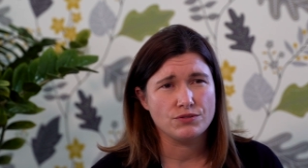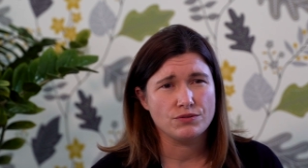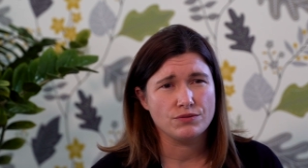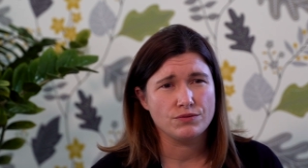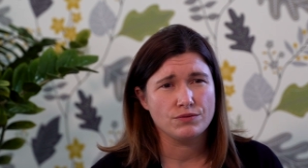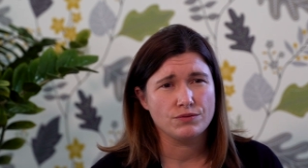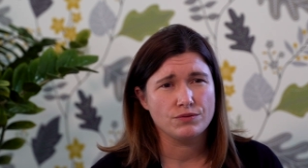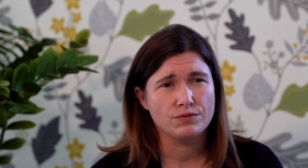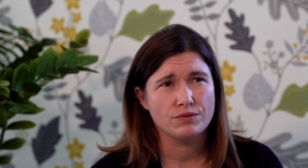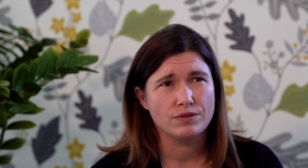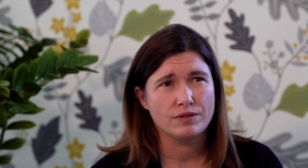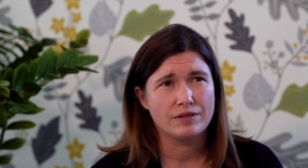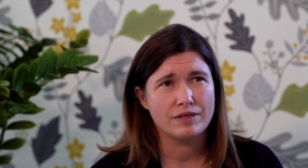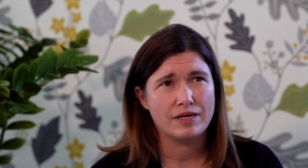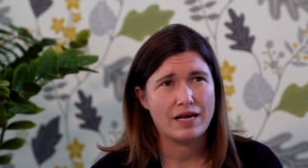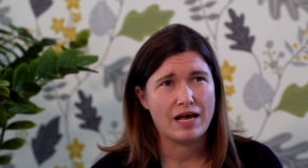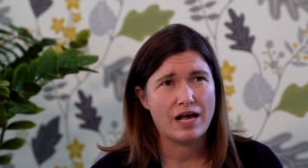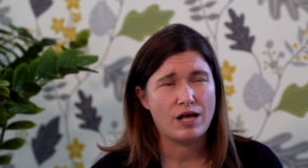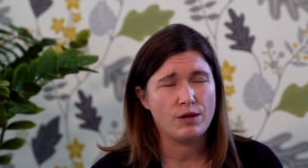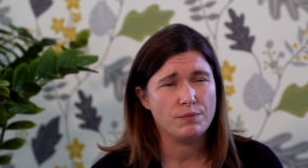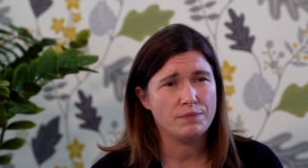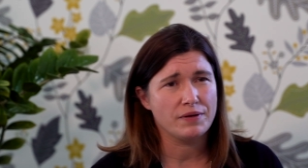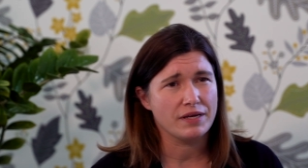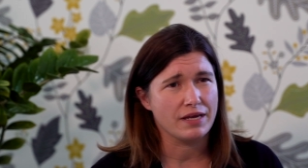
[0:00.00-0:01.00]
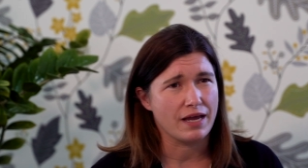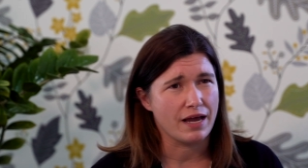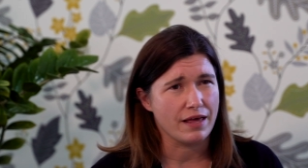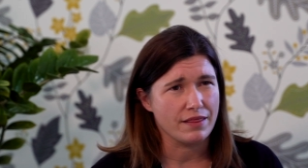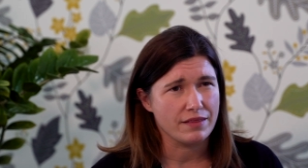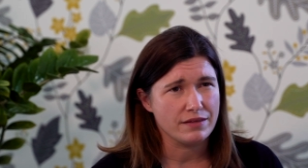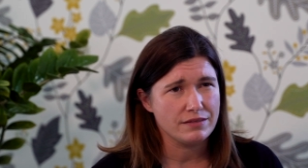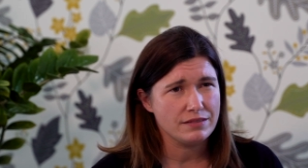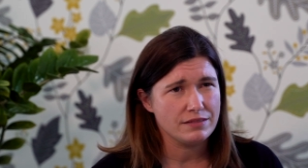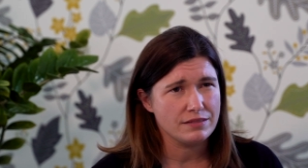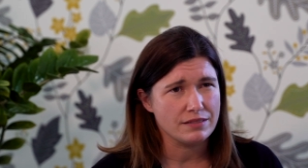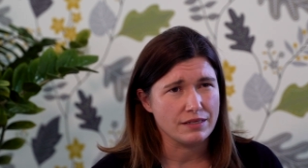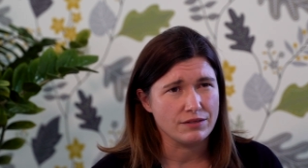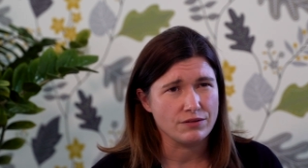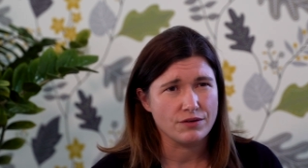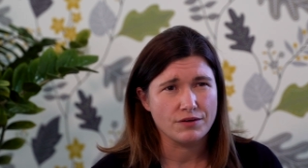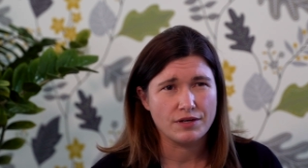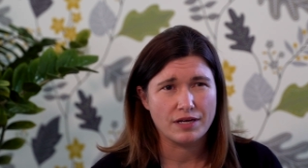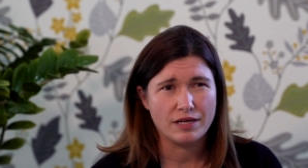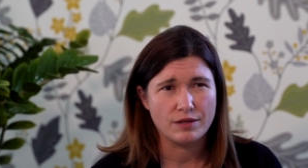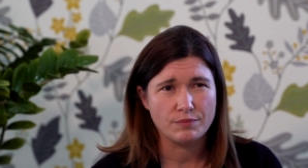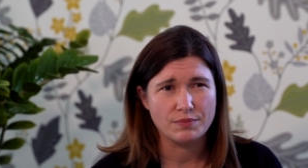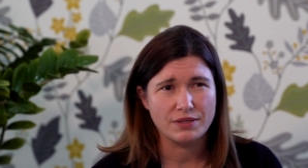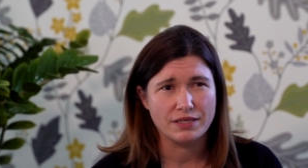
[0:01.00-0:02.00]
to helping others and not
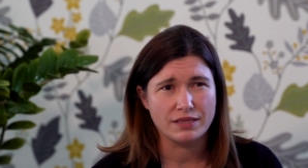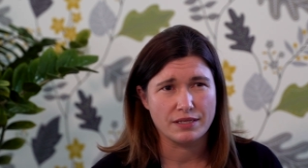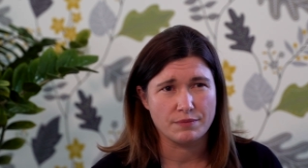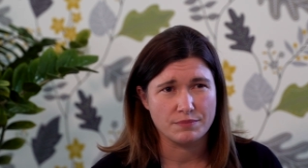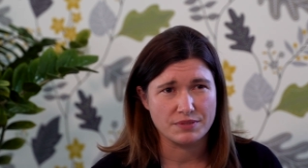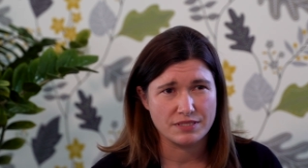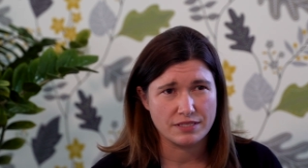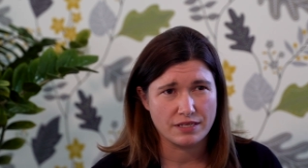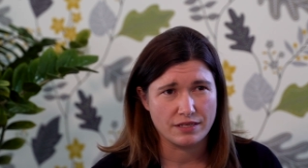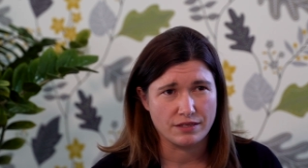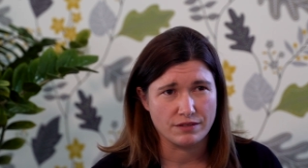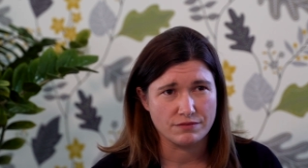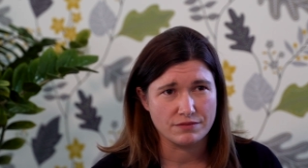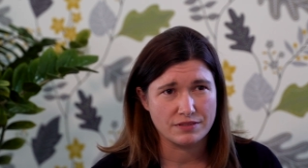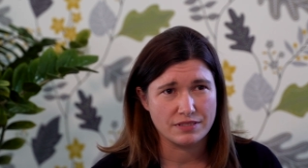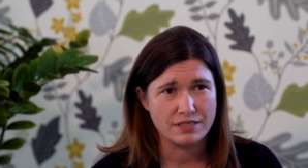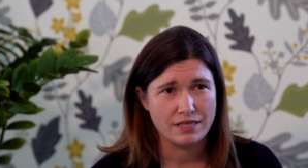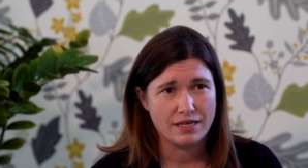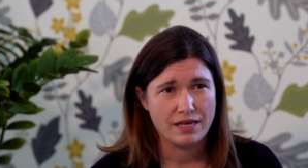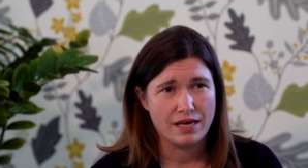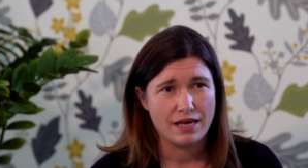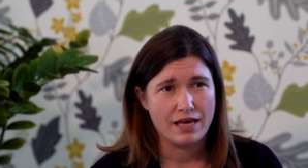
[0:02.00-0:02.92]
helping themselves.